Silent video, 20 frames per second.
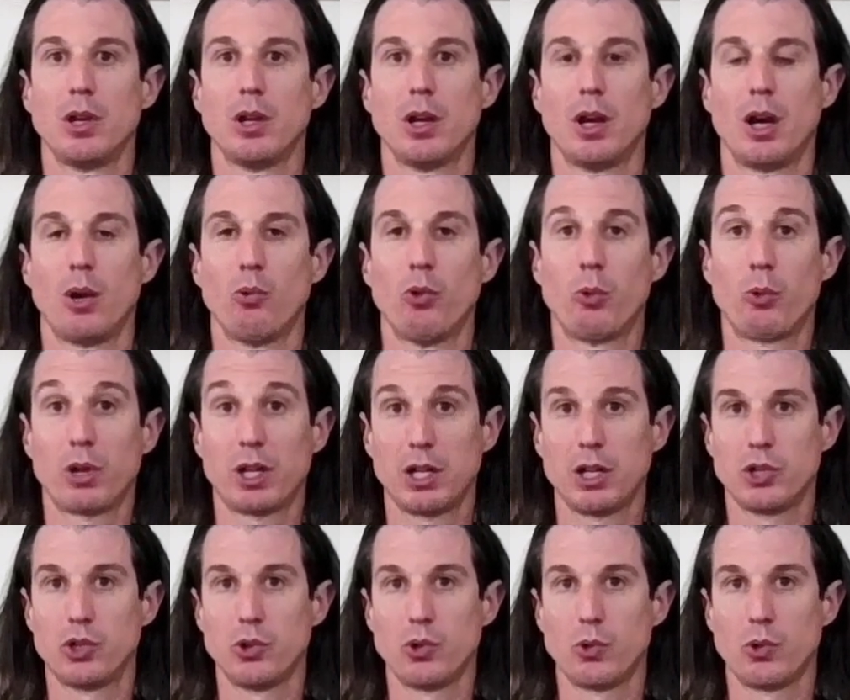uh, what we're going
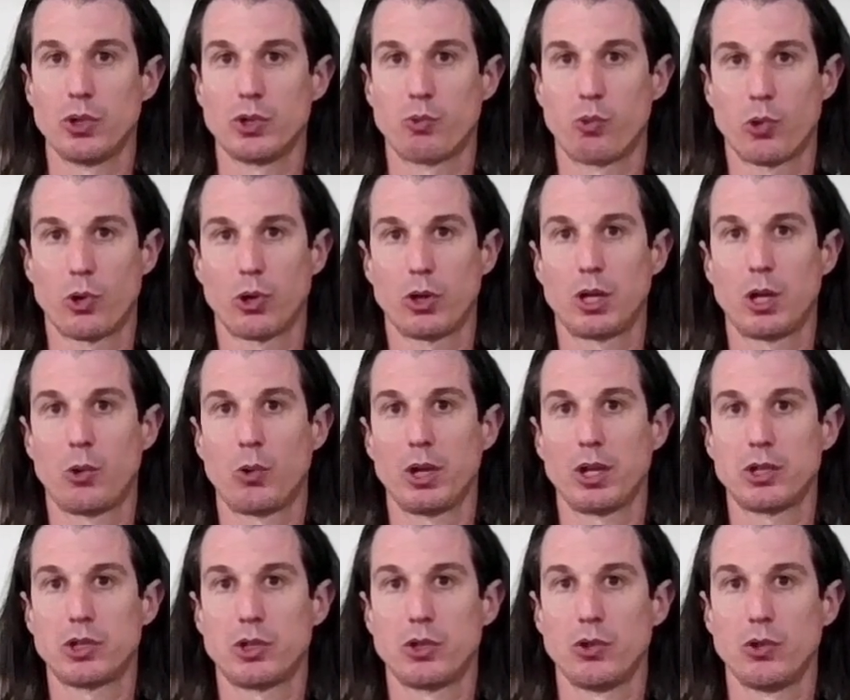to do is we're
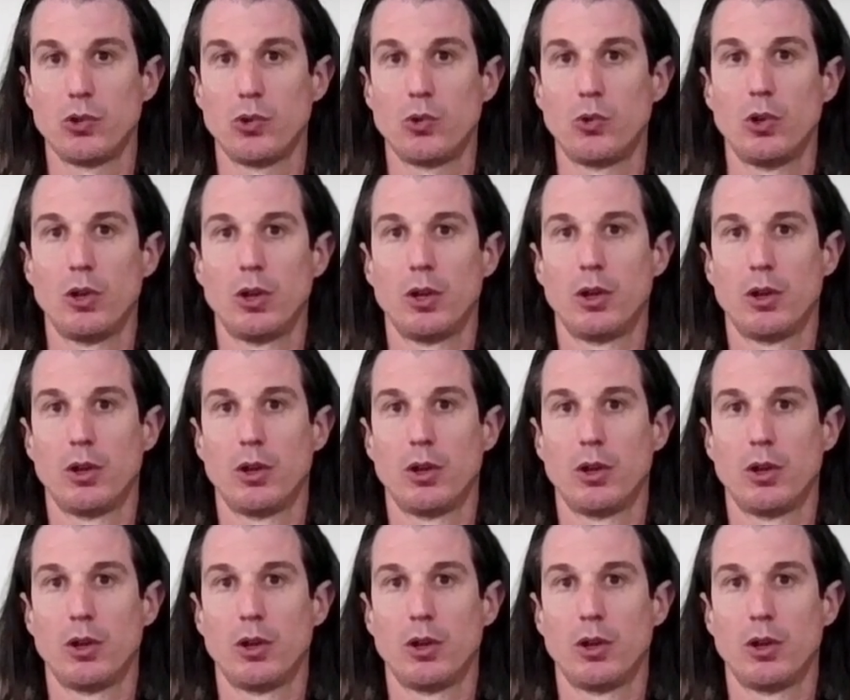going to